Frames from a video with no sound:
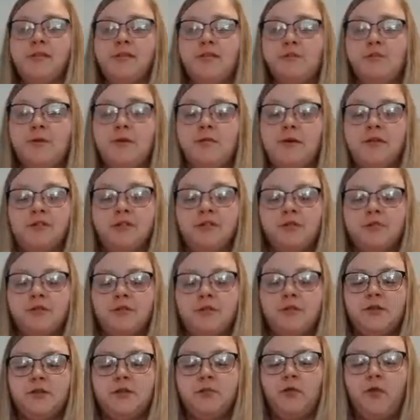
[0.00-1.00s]
should put mushrooms
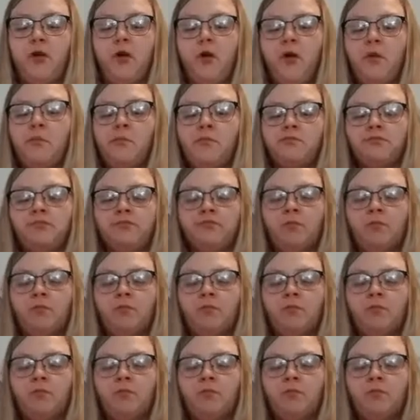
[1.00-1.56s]
in their boil.